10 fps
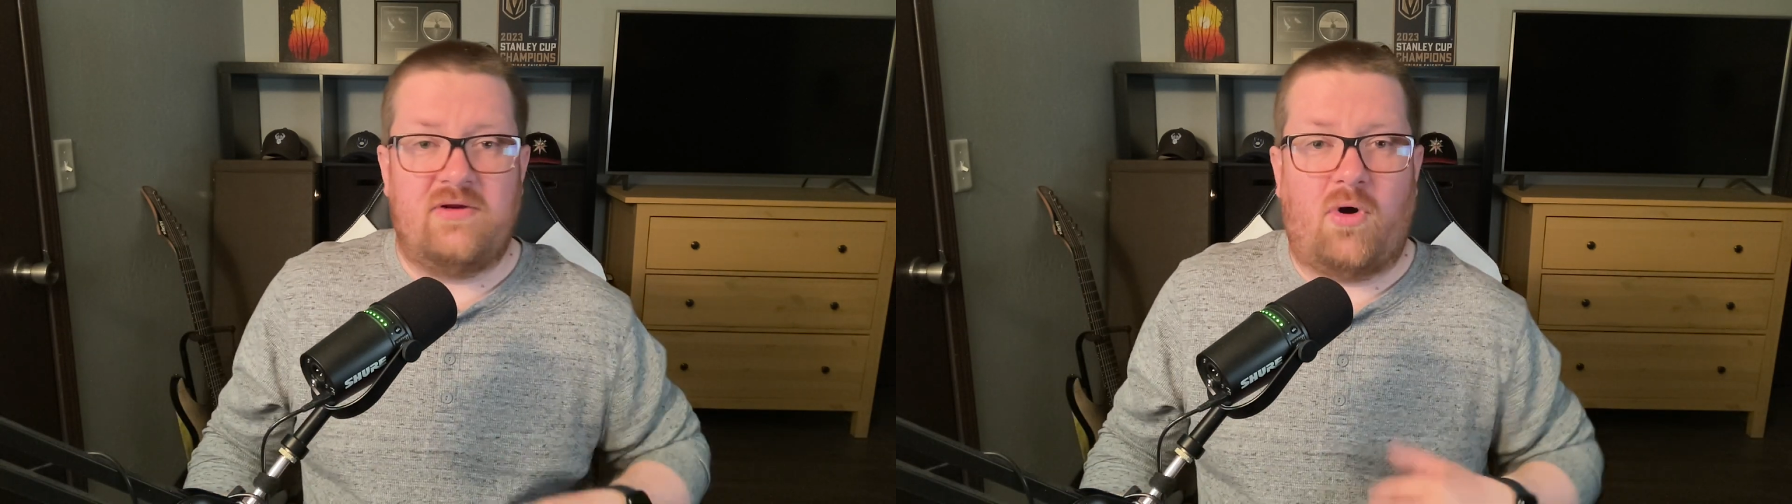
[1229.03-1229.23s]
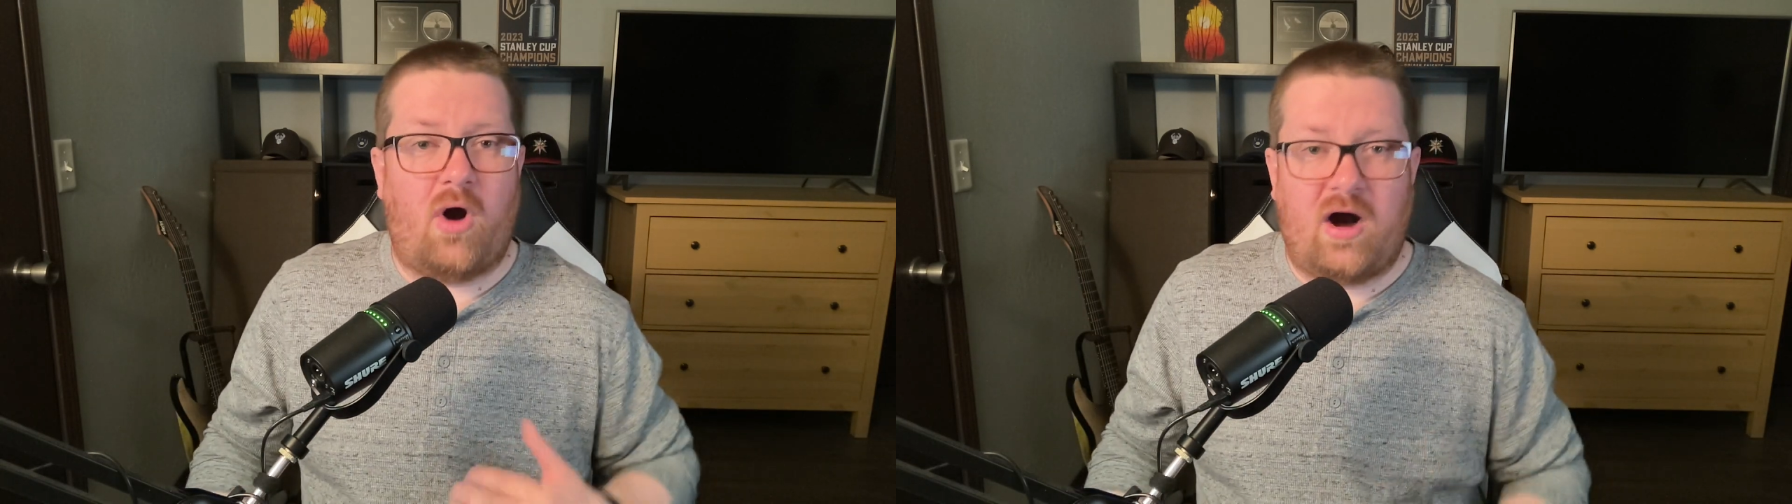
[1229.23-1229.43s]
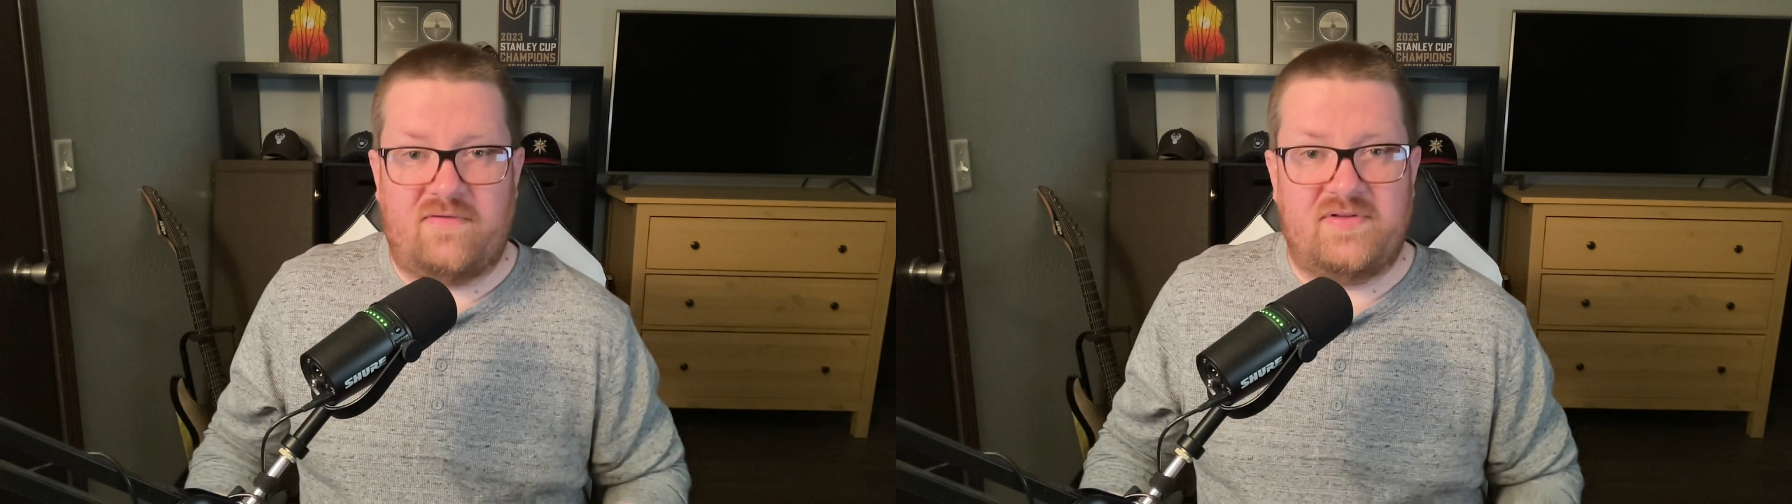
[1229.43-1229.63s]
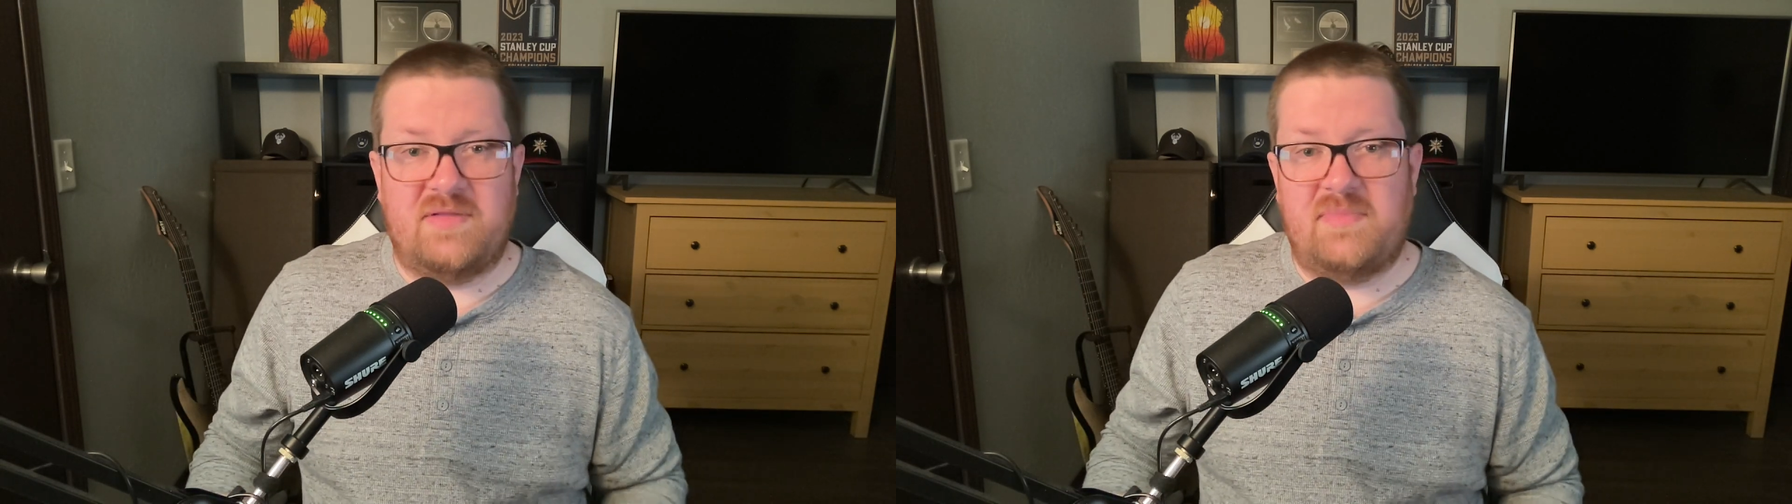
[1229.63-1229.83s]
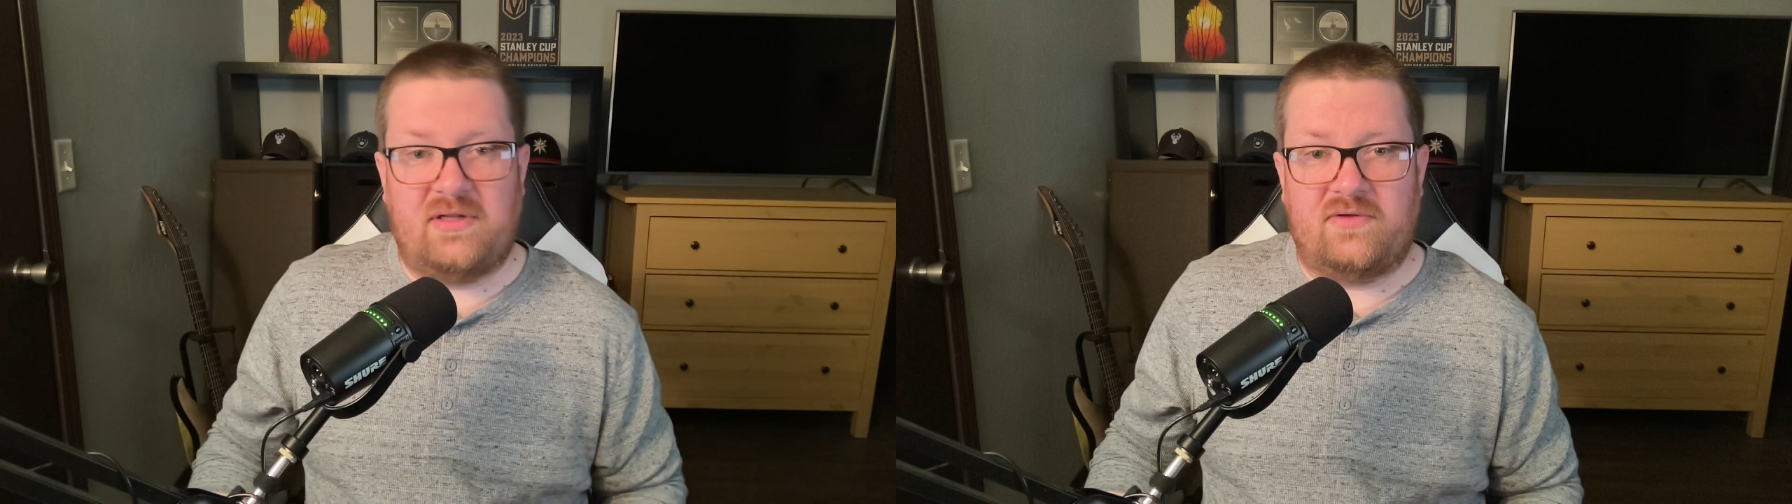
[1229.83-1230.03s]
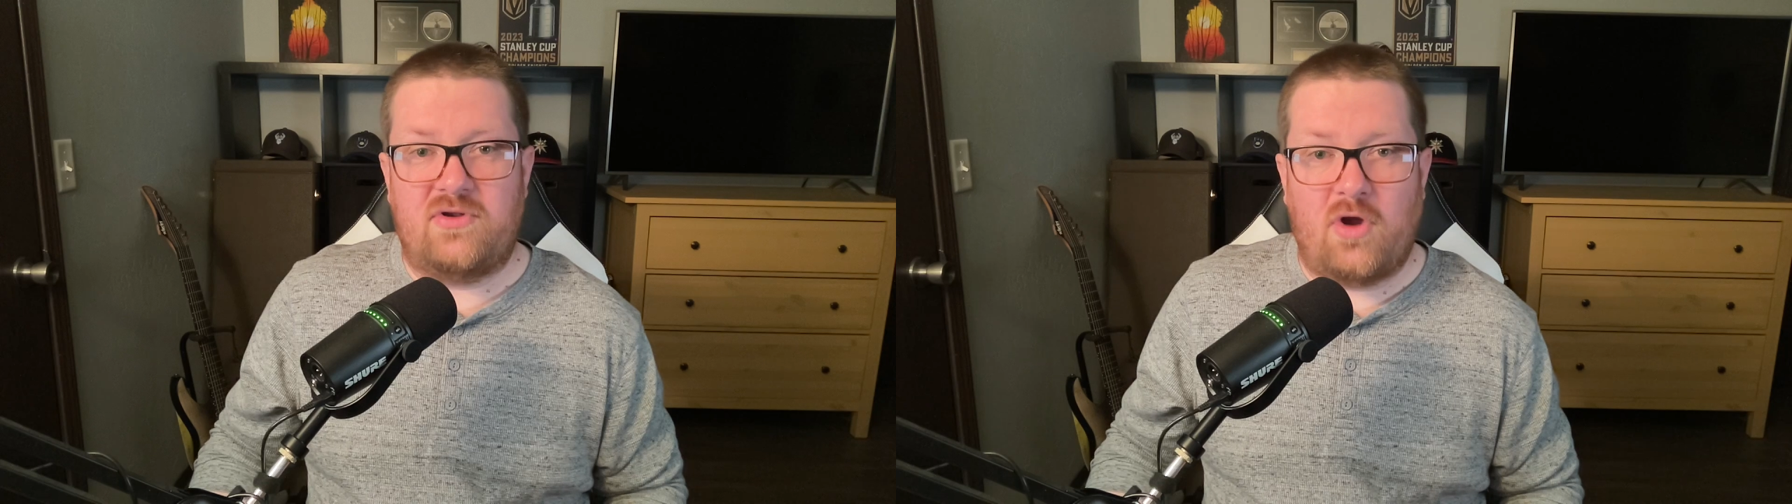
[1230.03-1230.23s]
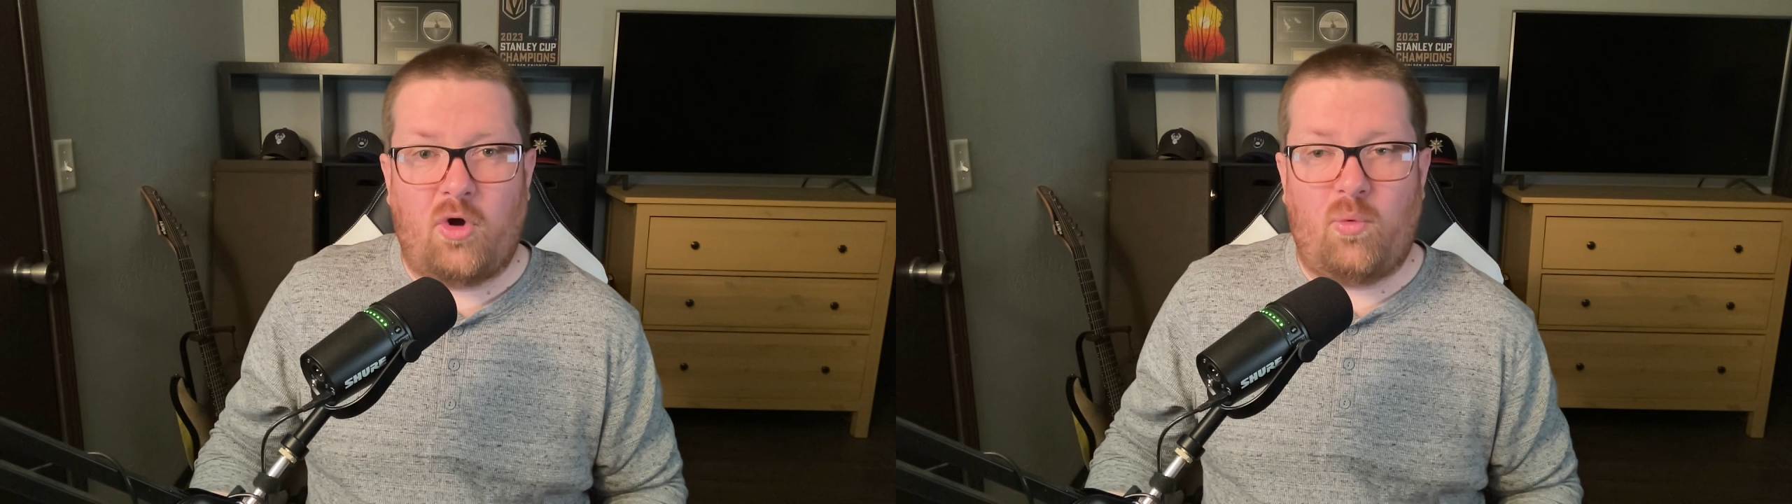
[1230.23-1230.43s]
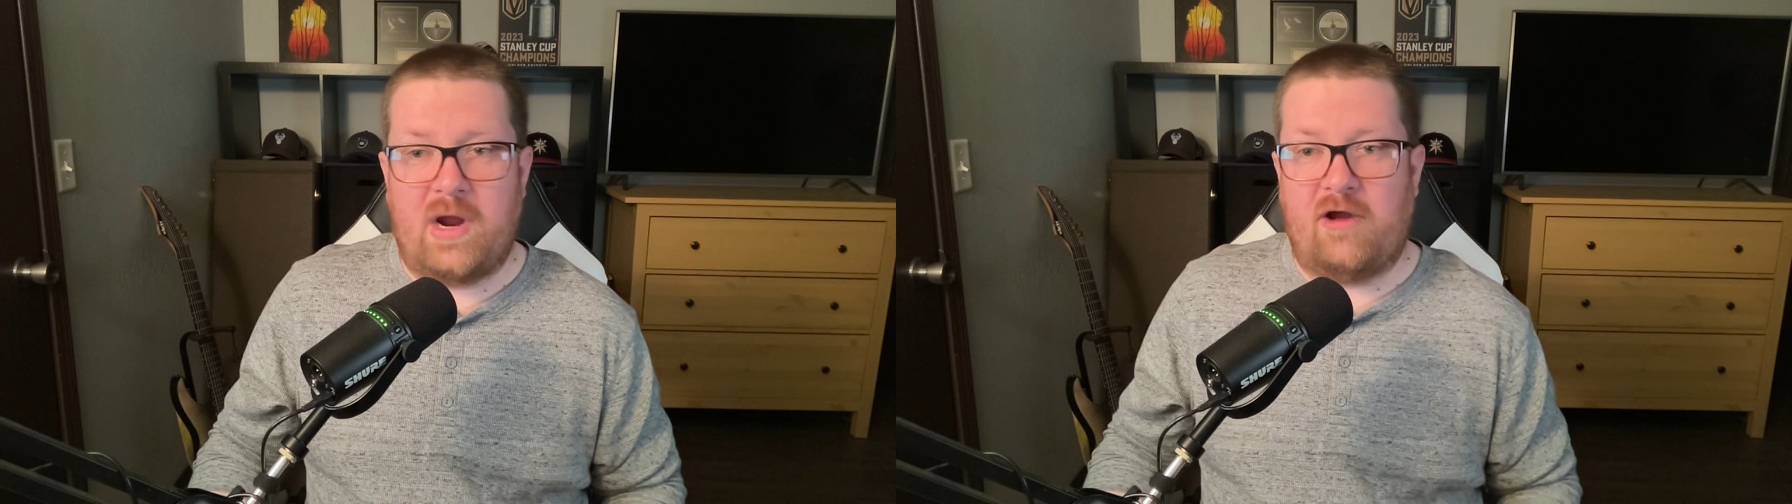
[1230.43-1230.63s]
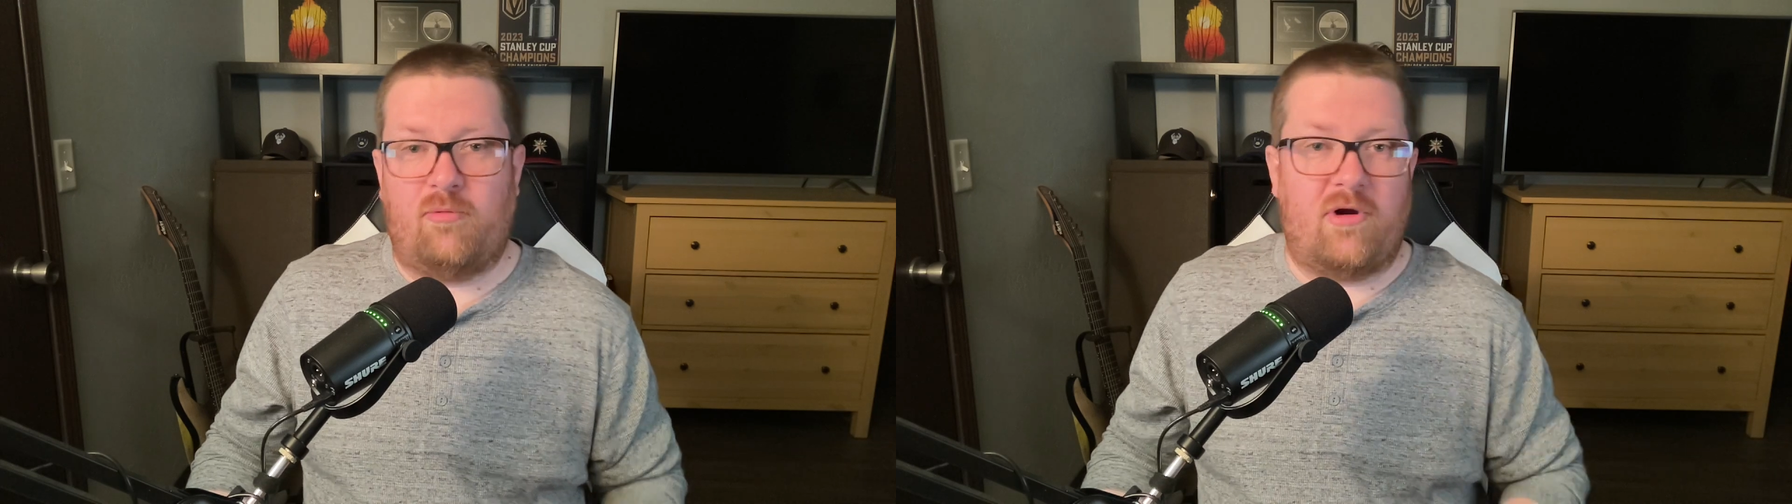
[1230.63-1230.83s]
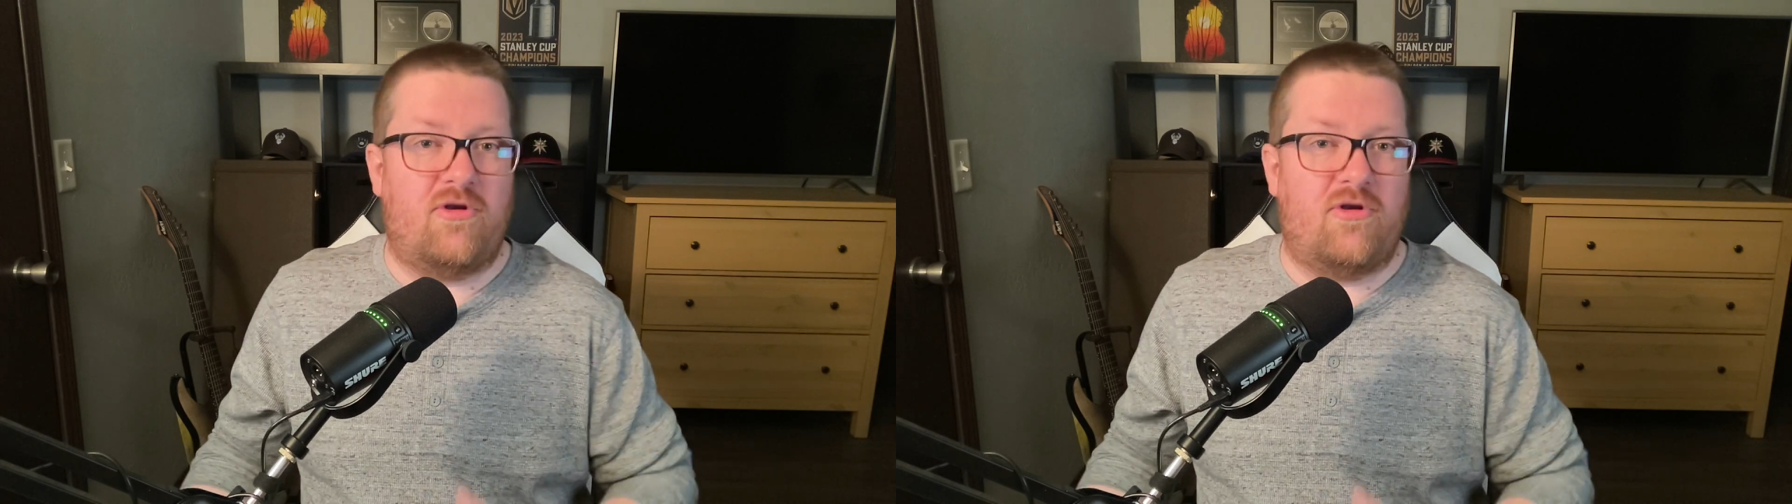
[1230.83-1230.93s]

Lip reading: off in the middle of nowhere where